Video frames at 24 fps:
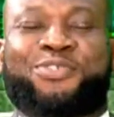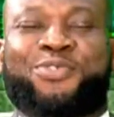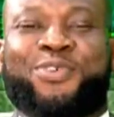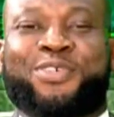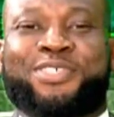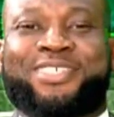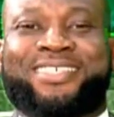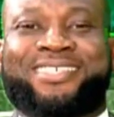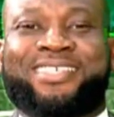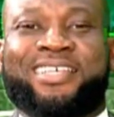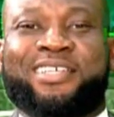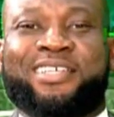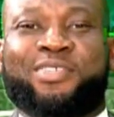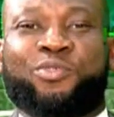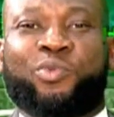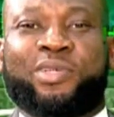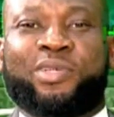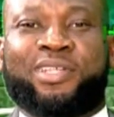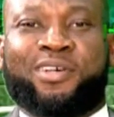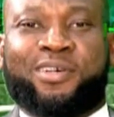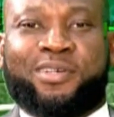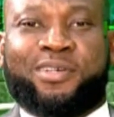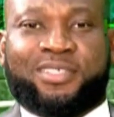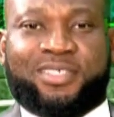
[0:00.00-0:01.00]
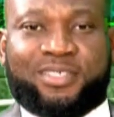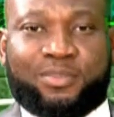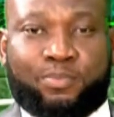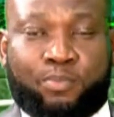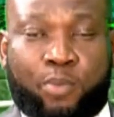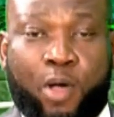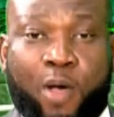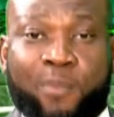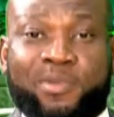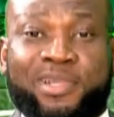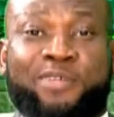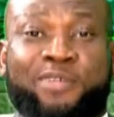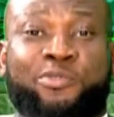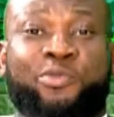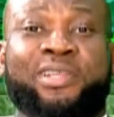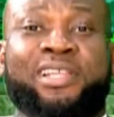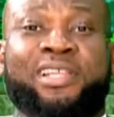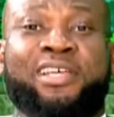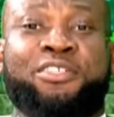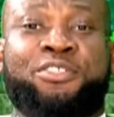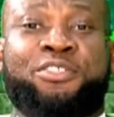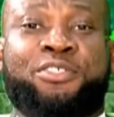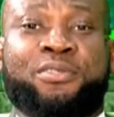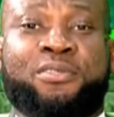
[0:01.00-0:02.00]
for staying with us. Public
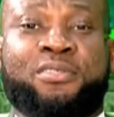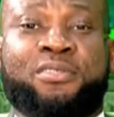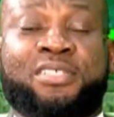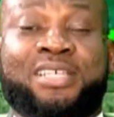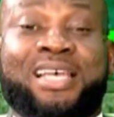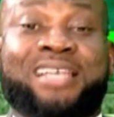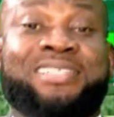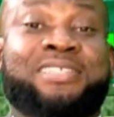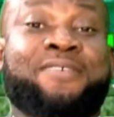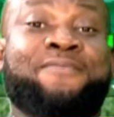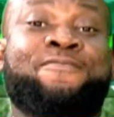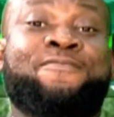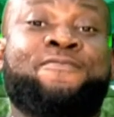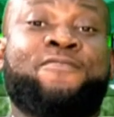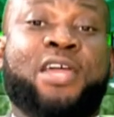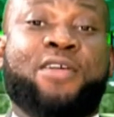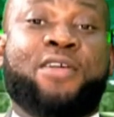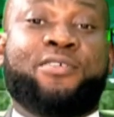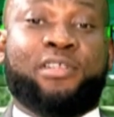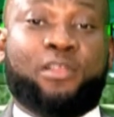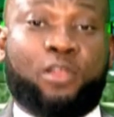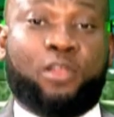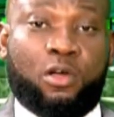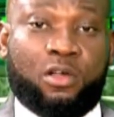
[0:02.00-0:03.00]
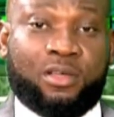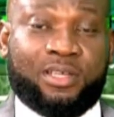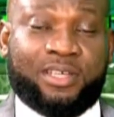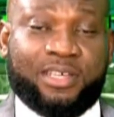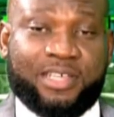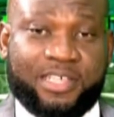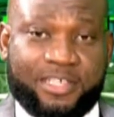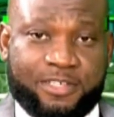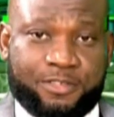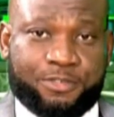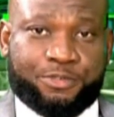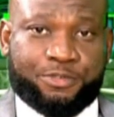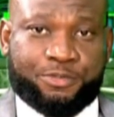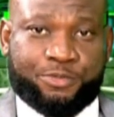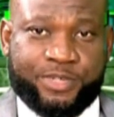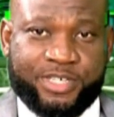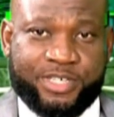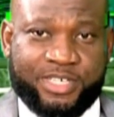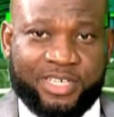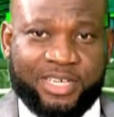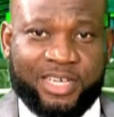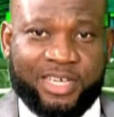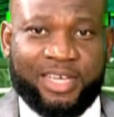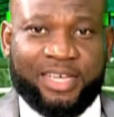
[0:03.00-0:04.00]
relations has a very long
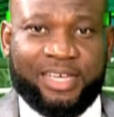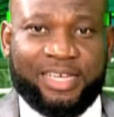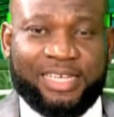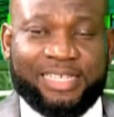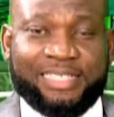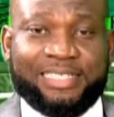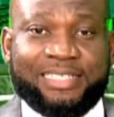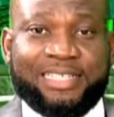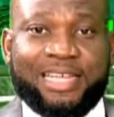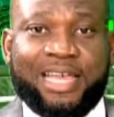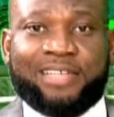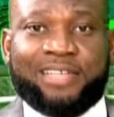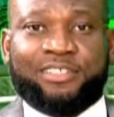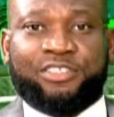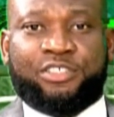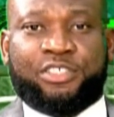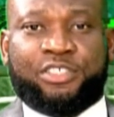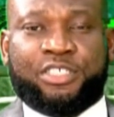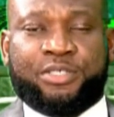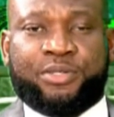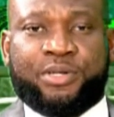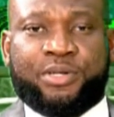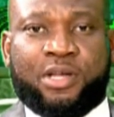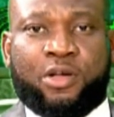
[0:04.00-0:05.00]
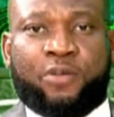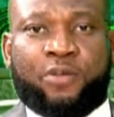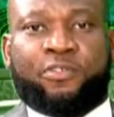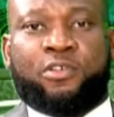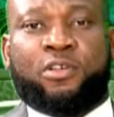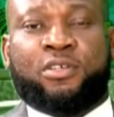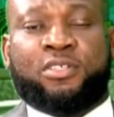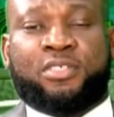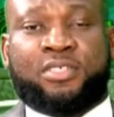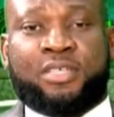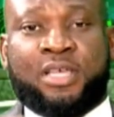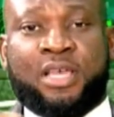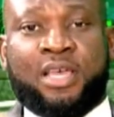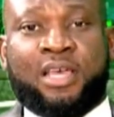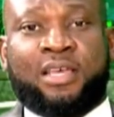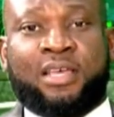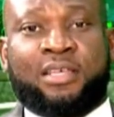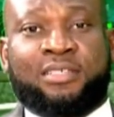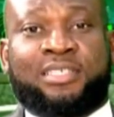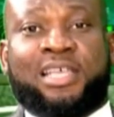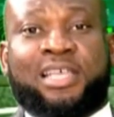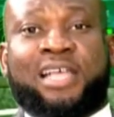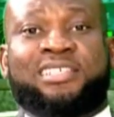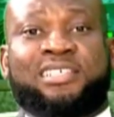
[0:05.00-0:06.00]
history in Nigeria, of course,
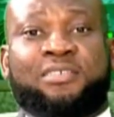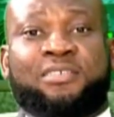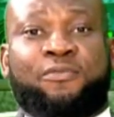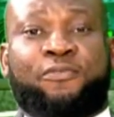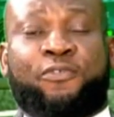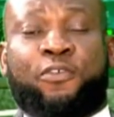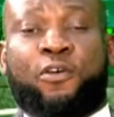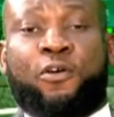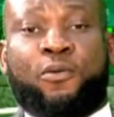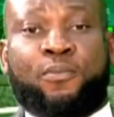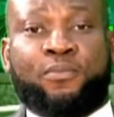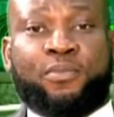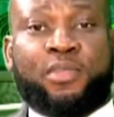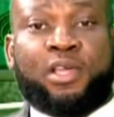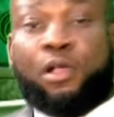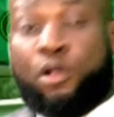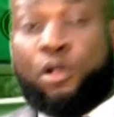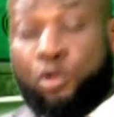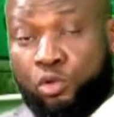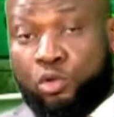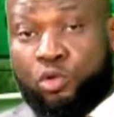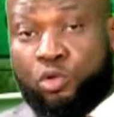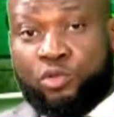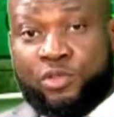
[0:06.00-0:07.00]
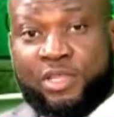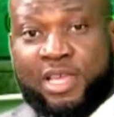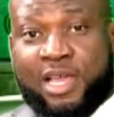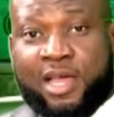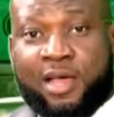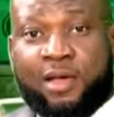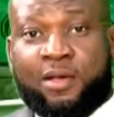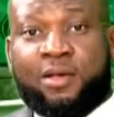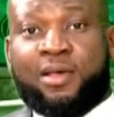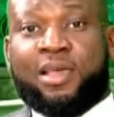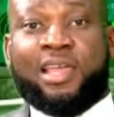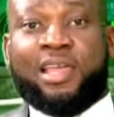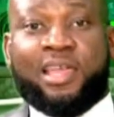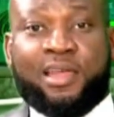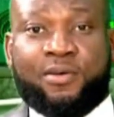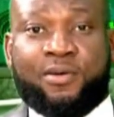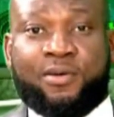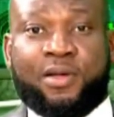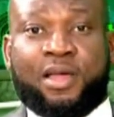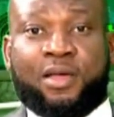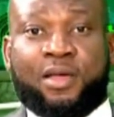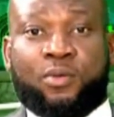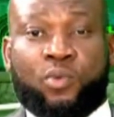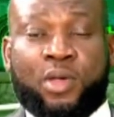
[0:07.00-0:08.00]
starting from the colonial
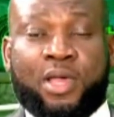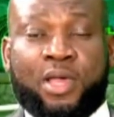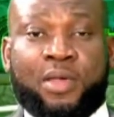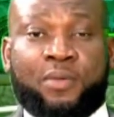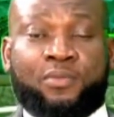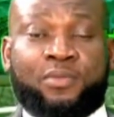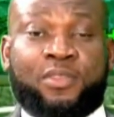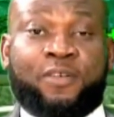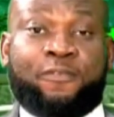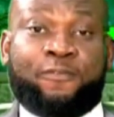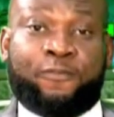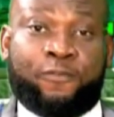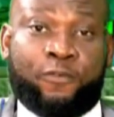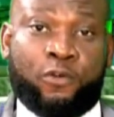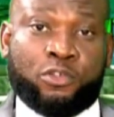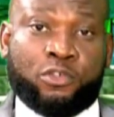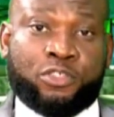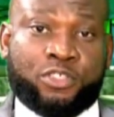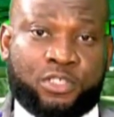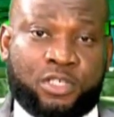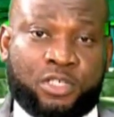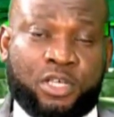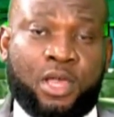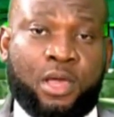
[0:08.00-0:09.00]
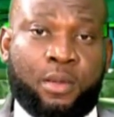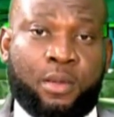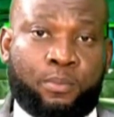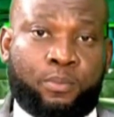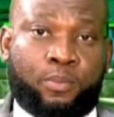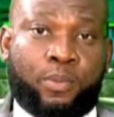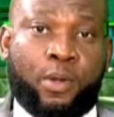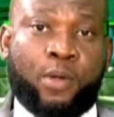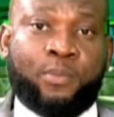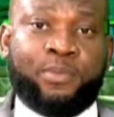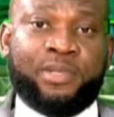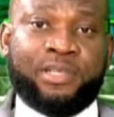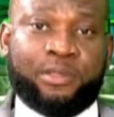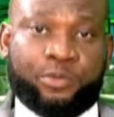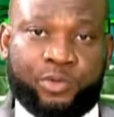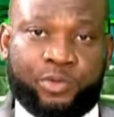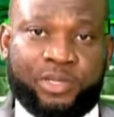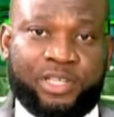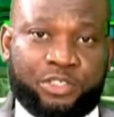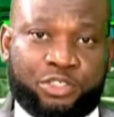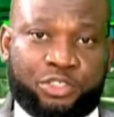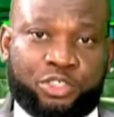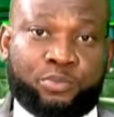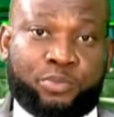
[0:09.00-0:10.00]
era where the first public
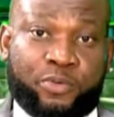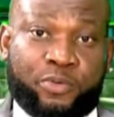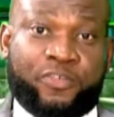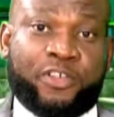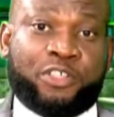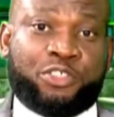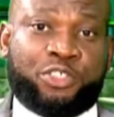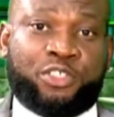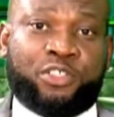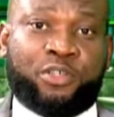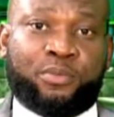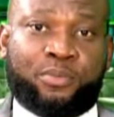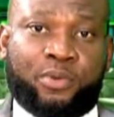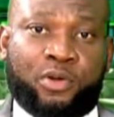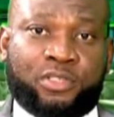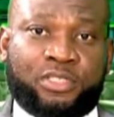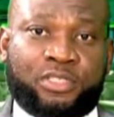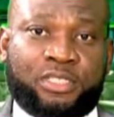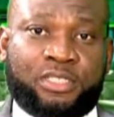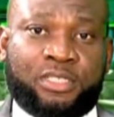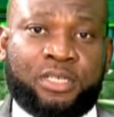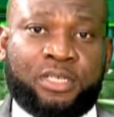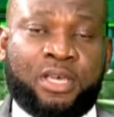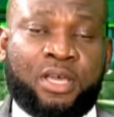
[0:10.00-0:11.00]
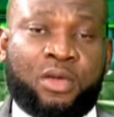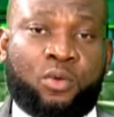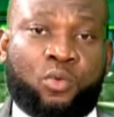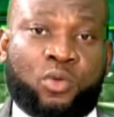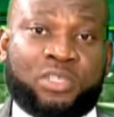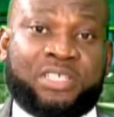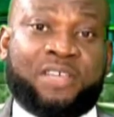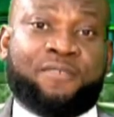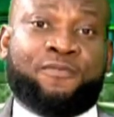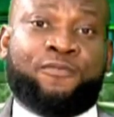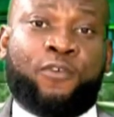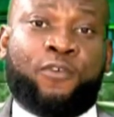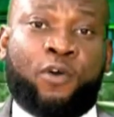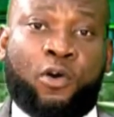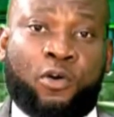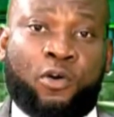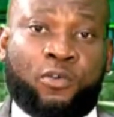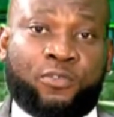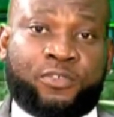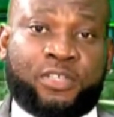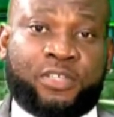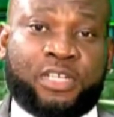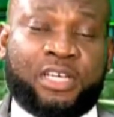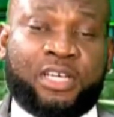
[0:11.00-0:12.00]
relation professional body was
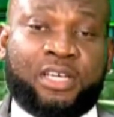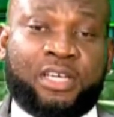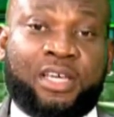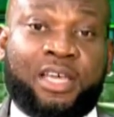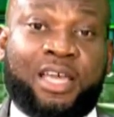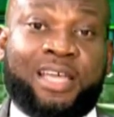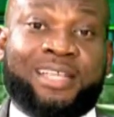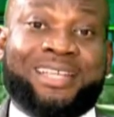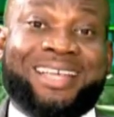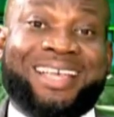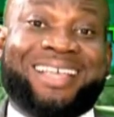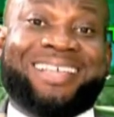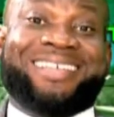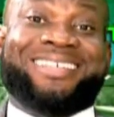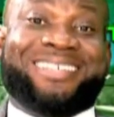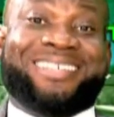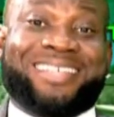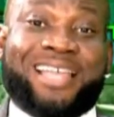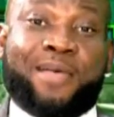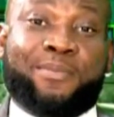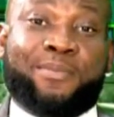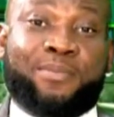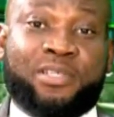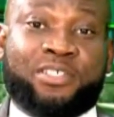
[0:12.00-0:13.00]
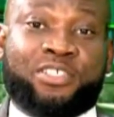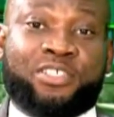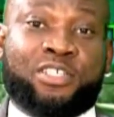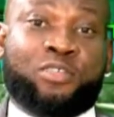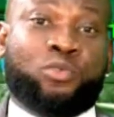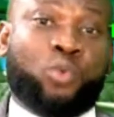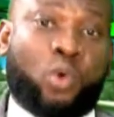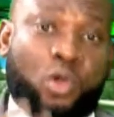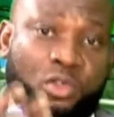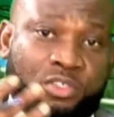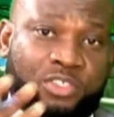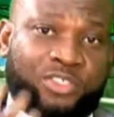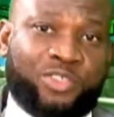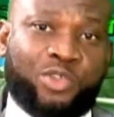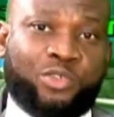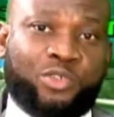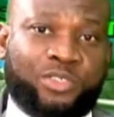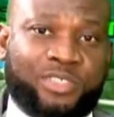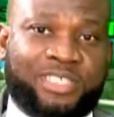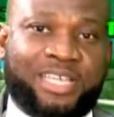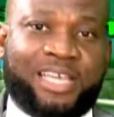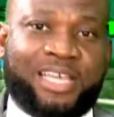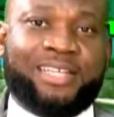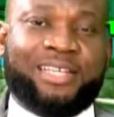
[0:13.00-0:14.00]
evolved and established. It was
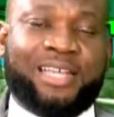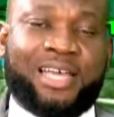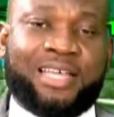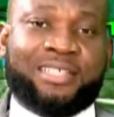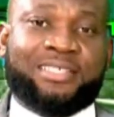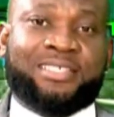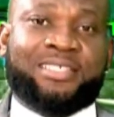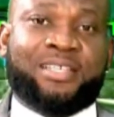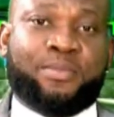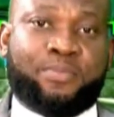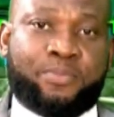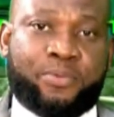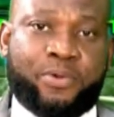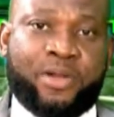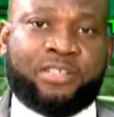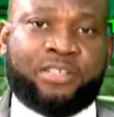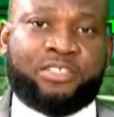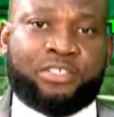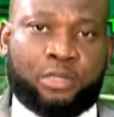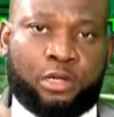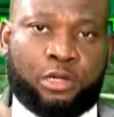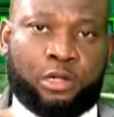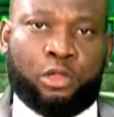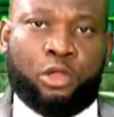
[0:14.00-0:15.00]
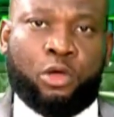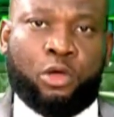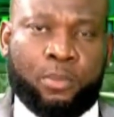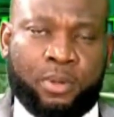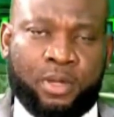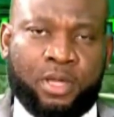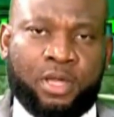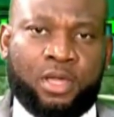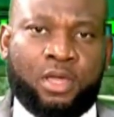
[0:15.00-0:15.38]
known then as the Press Club